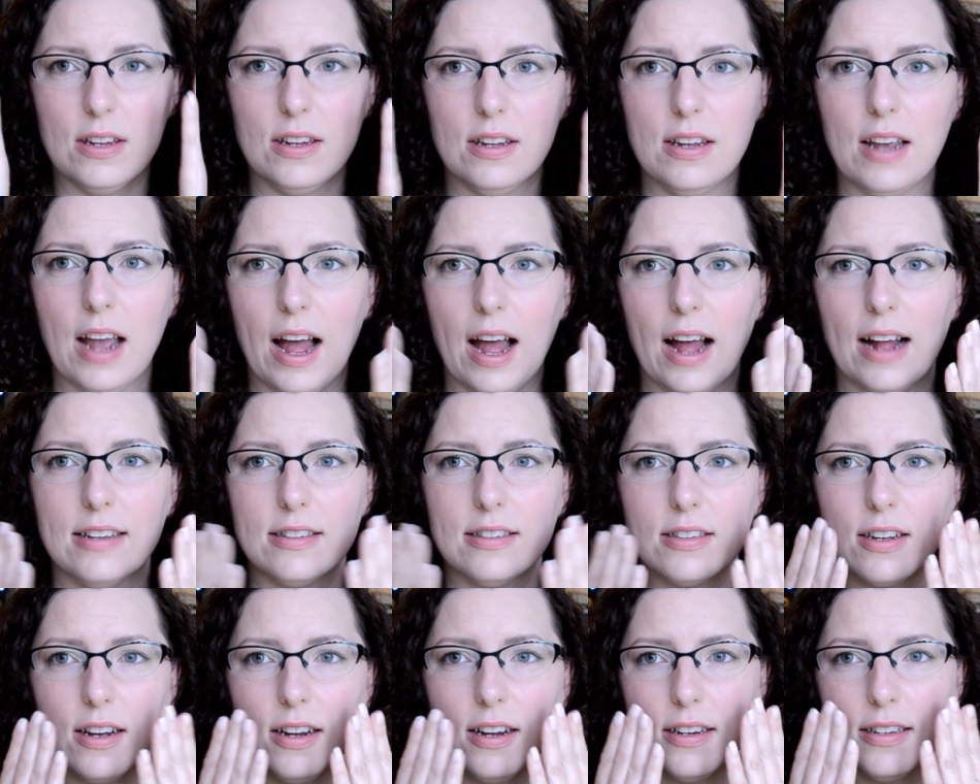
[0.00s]
your
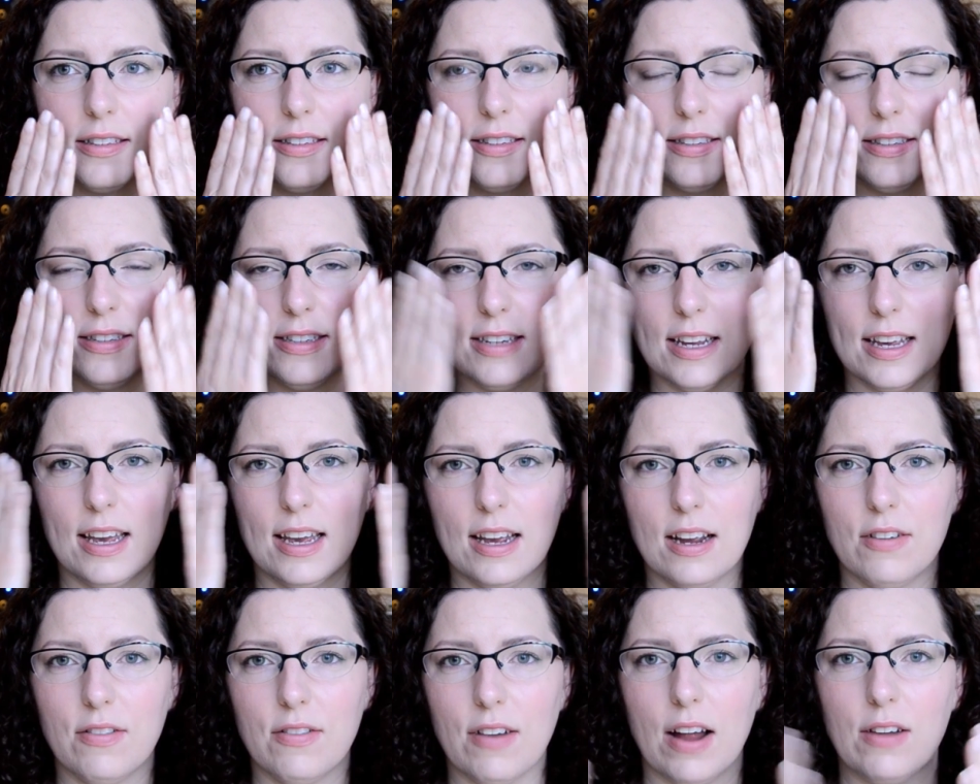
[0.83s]
hands are kind of
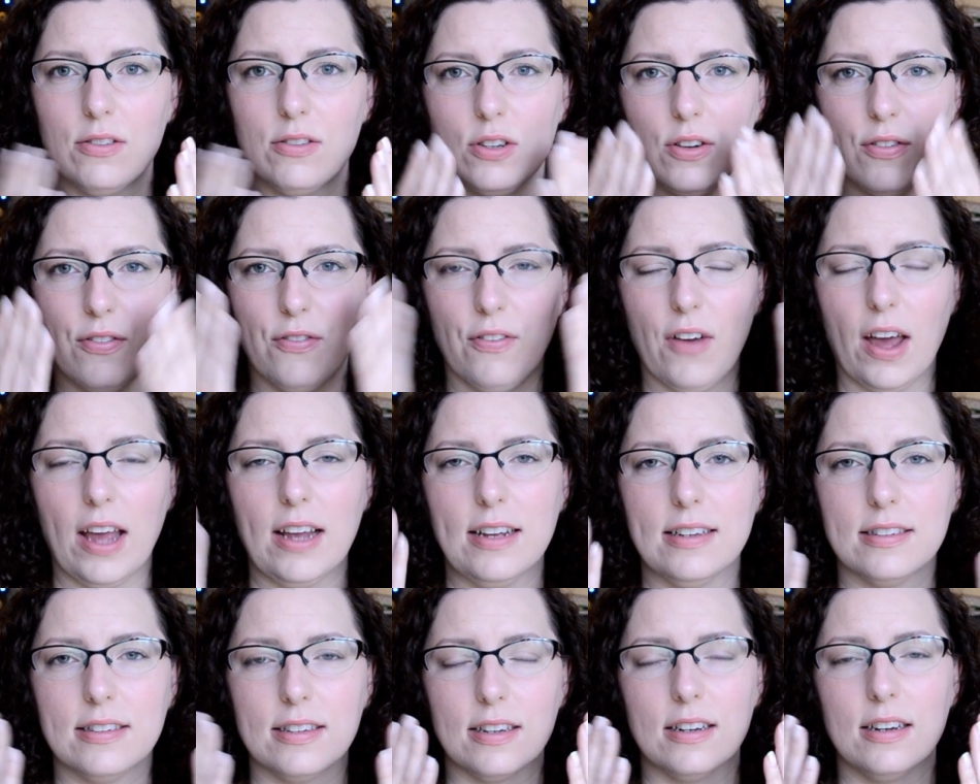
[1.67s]
sticking around your
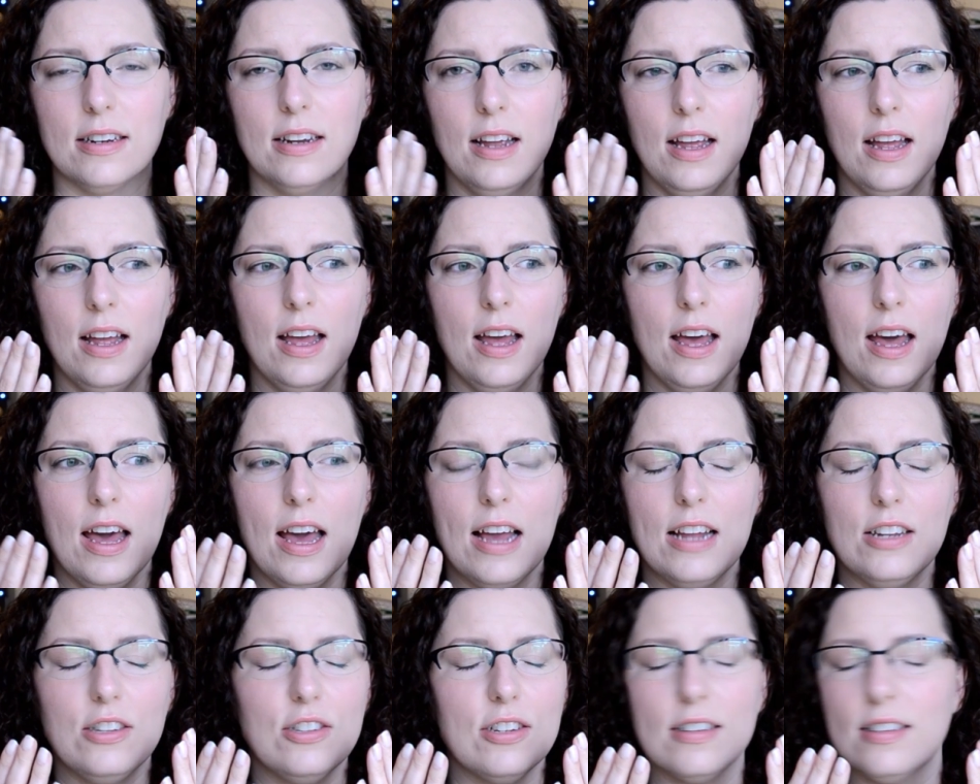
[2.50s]
face, and
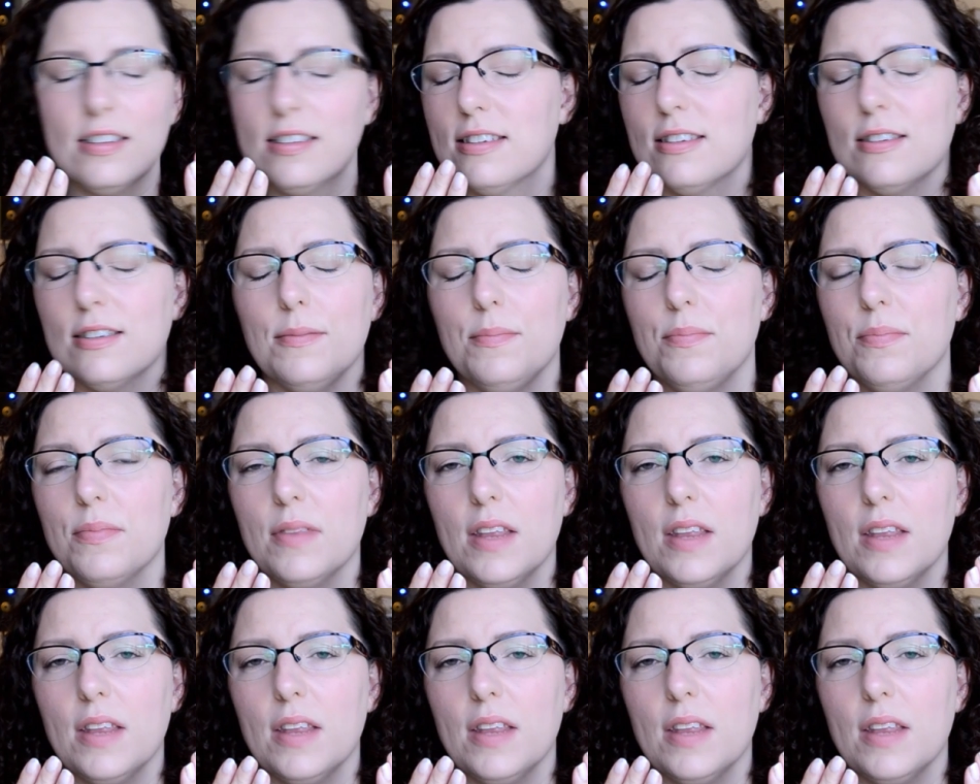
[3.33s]
it just,